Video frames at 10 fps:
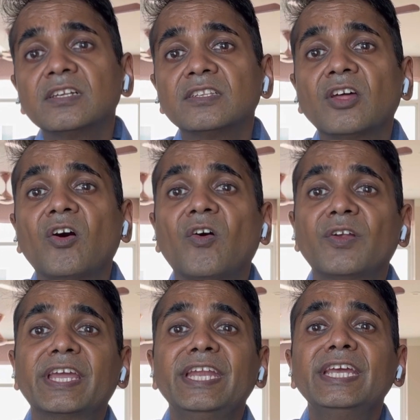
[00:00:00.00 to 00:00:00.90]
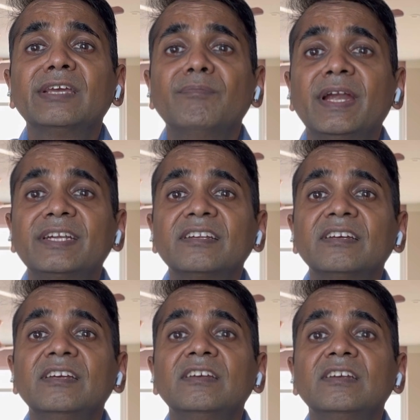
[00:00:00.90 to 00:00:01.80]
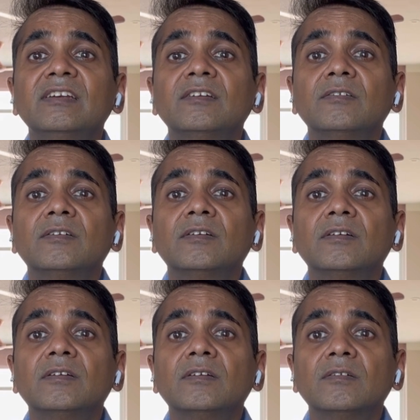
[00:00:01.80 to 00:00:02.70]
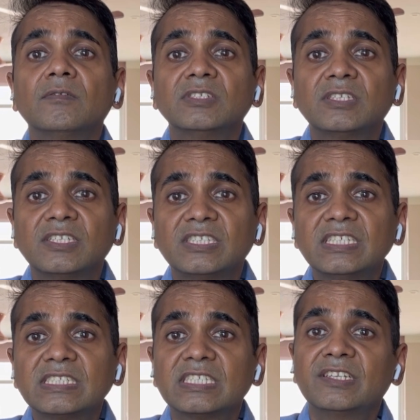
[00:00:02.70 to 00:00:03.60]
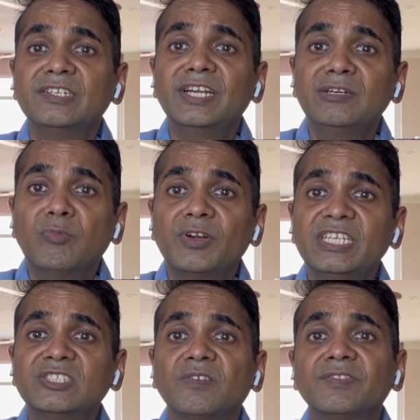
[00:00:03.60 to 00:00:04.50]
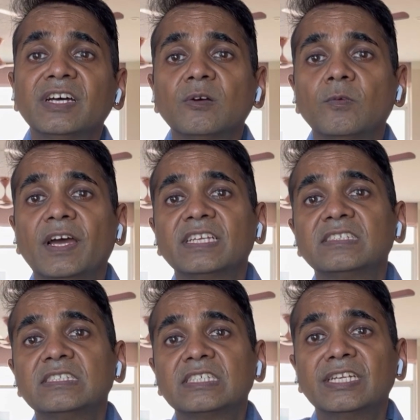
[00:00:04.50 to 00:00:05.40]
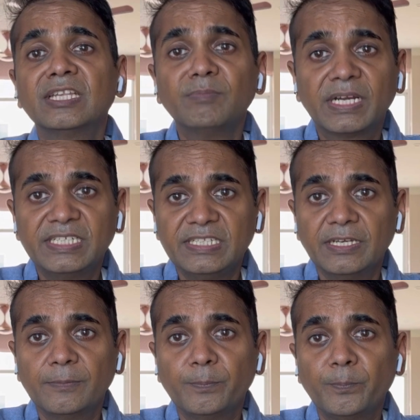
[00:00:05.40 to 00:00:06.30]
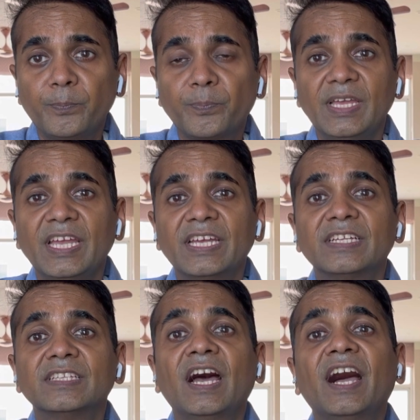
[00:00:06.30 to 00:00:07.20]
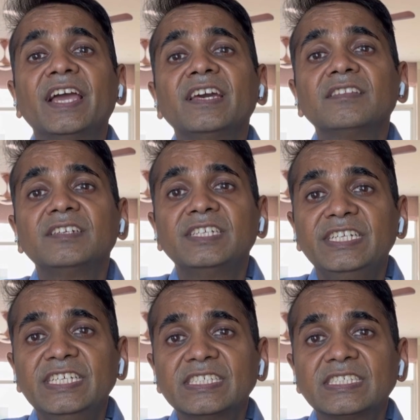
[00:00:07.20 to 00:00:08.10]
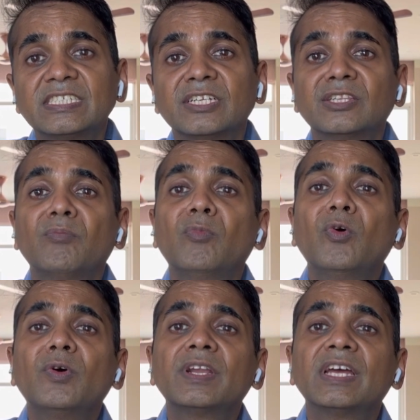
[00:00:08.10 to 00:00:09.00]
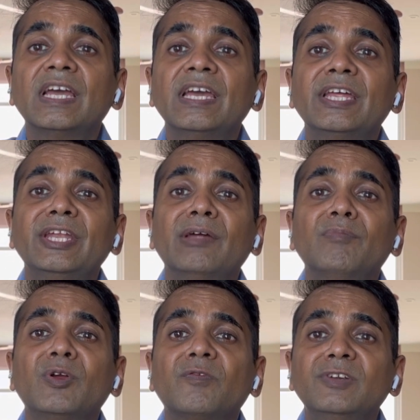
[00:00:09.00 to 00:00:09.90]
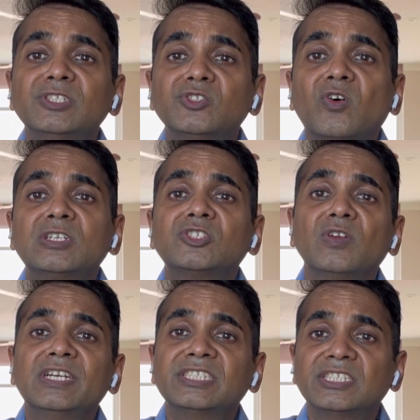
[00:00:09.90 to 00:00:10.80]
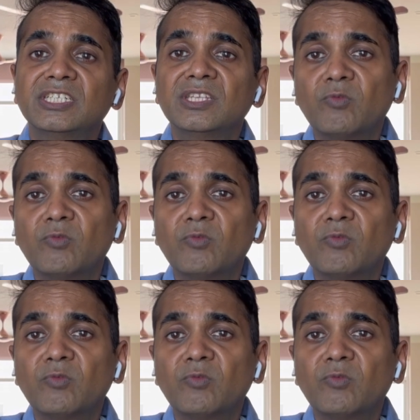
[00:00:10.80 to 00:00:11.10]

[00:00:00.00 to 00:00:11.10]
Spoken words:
the organic matter such as the dead bodies of the viruses and the bacteria. The higher the TDS, the more number of dissolved solids in the